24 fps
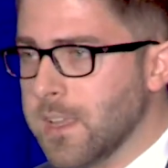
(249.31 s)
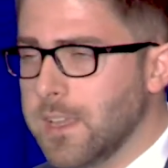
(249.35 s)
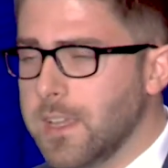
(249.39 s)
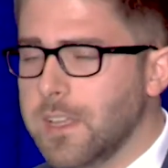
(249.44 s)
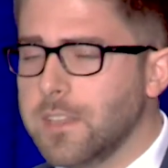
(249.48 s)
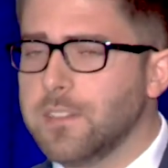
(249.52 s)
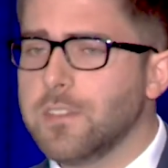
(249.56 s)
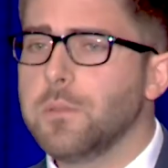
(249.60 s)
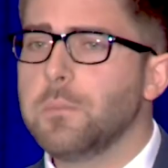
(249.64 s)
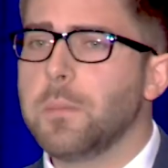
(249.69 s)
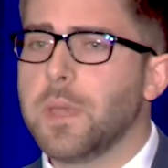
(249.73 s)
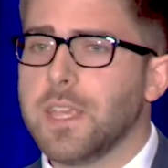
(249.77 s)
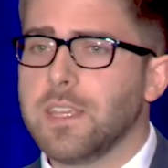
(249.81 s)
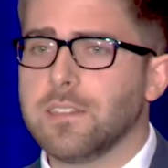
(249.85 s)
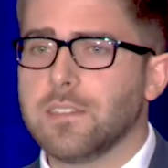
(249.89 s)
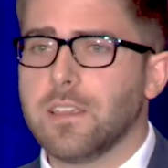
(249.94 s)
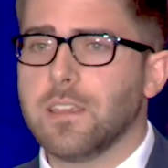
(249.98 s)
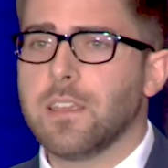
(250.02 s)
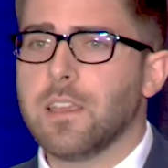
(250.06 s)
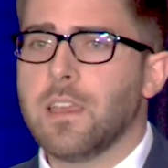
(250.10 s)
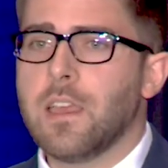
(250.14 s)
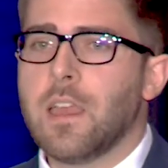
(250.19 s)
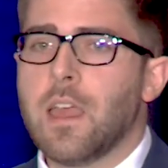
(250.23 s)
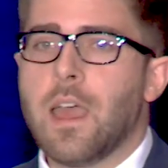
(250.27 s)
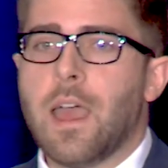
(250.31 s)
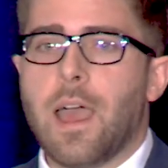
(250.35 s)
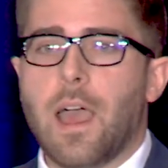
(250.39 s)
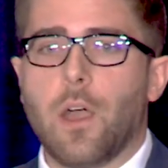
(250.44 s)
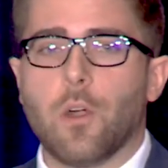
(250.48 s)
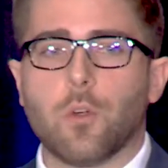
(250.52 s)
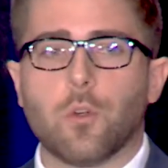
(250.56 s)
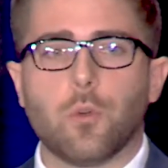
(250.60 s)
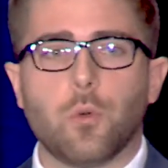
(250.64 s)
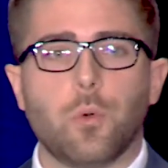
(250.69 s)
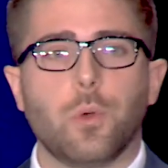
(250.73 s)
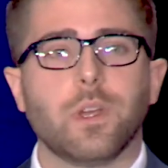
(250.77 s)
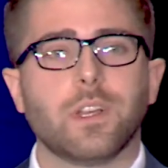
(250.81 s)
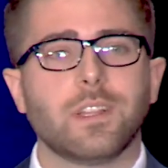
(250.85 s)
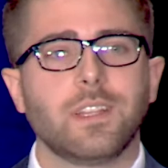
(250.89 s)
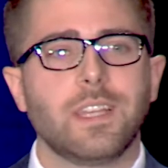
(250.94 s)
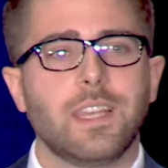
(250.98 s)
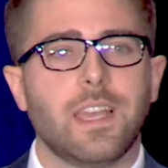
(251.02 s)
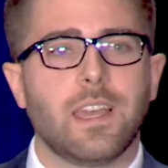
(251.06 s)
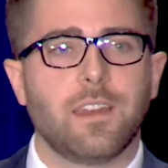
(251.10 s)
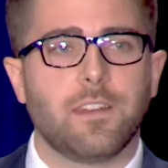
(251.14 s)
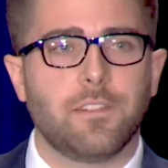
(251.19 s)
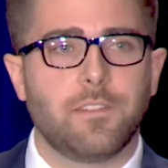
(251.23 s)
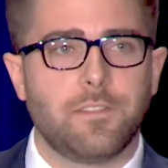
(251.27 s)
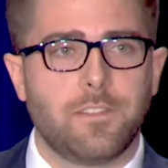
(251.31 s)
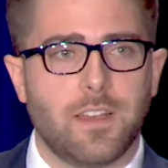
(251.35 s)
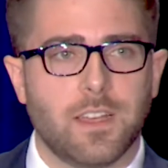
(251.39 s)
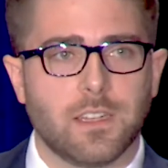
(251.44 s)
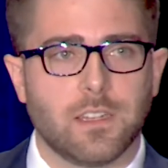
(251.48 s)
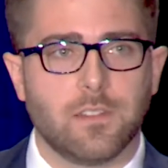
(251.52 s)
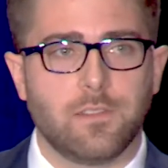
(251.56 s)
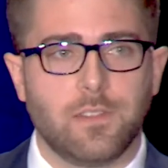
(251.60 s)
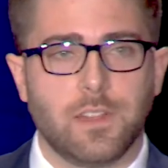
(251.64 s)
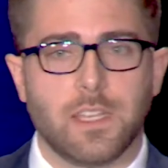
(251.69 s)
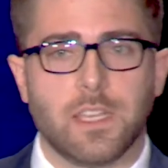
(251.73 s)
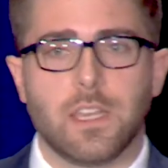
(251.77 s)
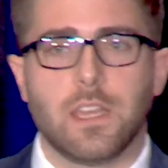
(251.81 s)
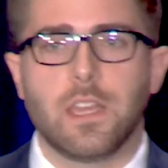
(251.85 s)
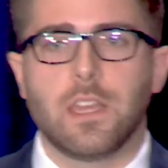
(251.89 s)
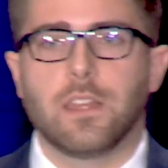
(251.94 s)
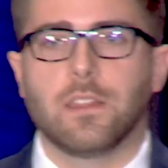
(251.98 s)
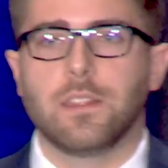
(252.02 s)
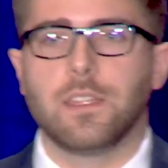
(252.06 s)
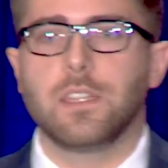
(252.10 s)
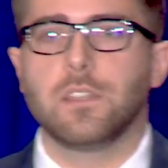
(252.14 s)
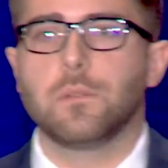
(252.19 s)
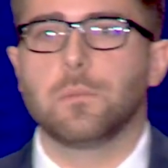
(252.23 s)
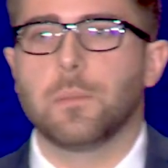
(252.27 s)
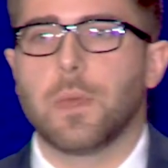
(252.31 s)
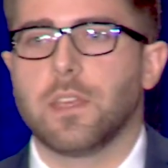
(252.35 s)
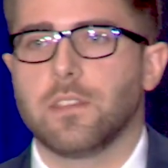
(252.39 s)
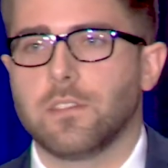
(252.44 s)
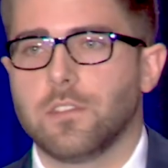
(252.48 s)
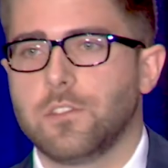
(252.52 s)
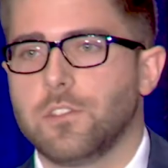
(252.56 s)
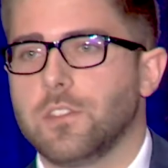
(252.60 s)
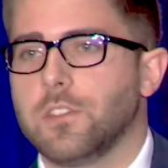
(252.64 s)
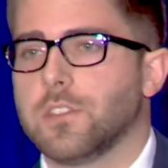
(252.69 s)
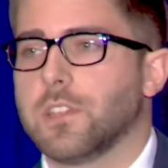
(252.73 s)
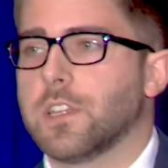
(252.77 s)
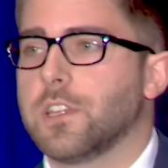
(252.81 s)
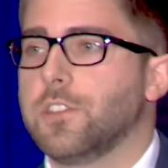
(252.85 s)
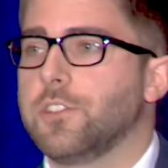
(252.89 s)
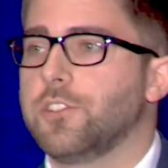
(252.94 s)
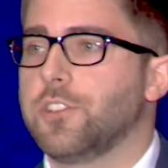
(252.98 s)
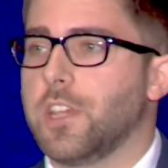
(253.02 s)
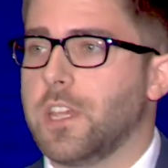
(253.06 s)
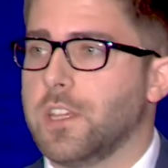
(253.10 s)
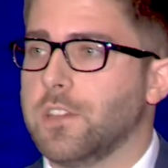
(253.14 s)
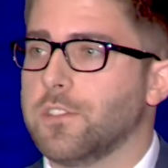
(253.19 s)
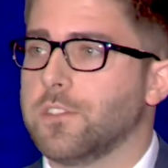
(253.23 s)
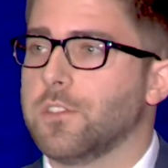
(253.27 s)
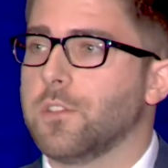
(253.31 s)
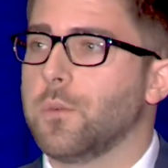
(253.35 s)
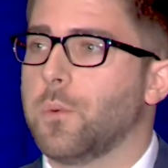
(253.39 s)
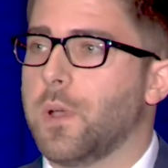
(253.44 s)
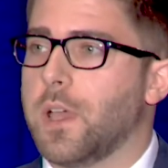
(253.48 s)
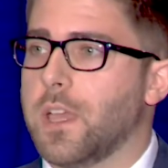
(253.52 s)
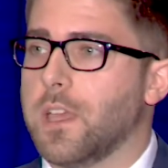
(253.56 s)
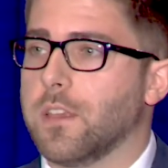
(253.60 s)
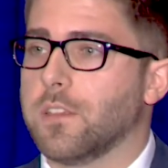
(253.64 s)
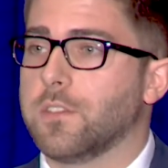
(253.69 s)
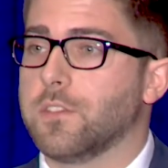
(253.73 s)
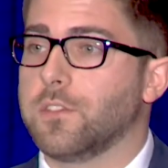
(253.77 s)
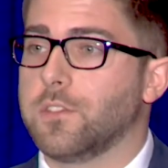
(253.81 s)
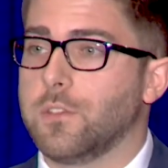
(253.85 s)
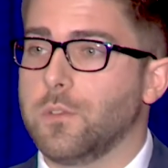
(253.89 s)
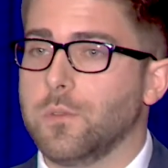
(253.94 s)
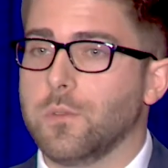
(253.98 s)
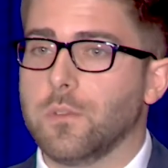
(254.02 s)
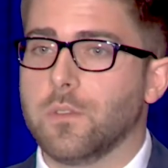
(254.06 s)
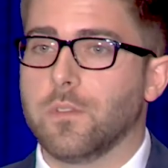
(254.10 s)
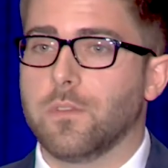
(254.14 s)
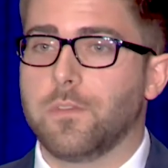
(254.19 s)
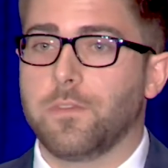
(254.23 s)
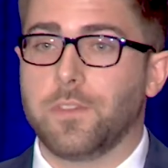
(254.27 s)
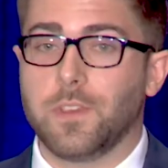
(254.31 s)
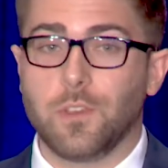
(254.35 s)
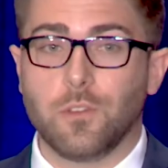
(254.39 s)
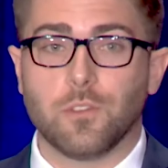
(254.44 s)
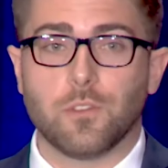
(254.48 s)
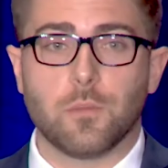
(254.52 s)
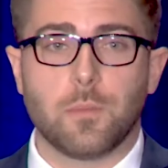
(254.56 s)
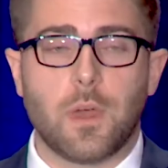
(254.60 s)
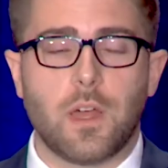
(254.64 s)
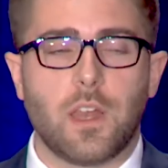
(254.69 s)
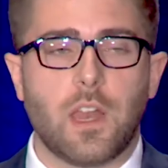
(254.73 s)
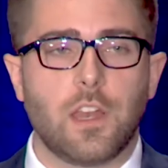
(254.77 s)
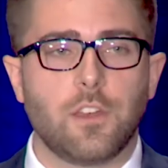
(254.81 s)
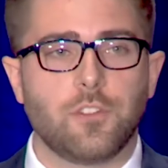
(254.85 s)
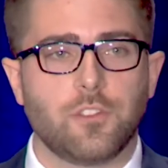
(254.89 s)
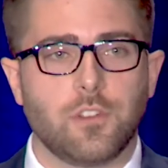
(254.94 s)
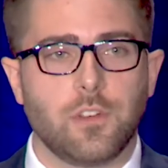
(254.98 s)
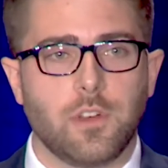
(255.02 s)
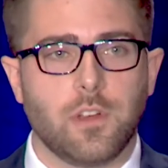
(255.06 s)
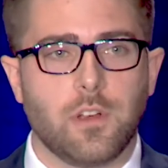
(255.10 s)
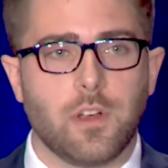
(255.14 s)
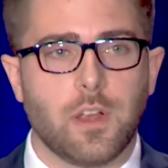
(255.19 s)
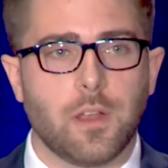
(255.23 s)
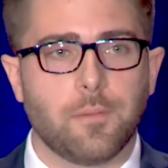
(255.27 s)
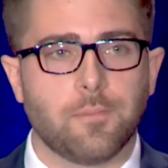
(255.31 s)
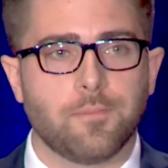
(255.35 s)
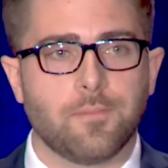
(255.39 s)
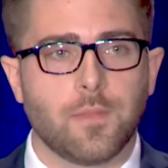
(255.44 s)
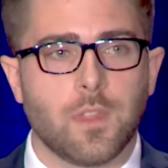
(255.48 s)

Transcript: It's amazing how quickly and effectively these messages can change the way a student feels about engineering.